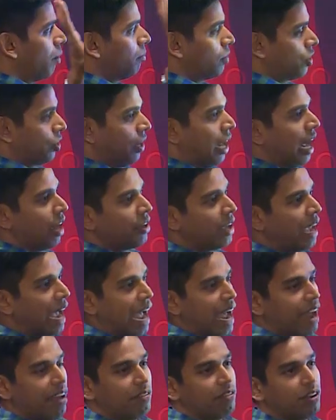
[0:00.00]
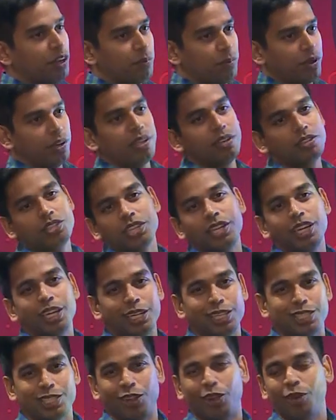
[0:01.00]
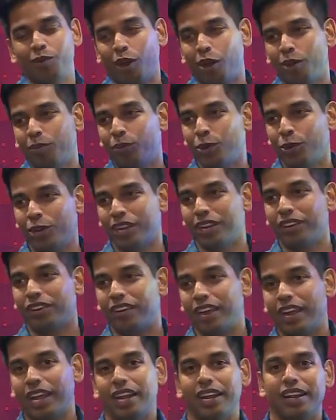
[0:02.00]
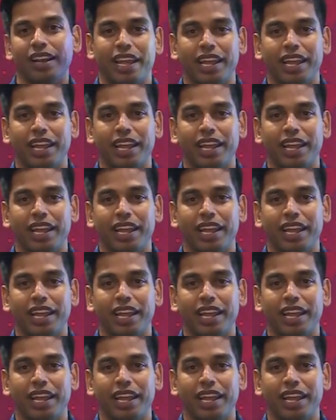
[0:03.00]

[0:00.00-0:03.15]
so now you have your producers onboarded, right?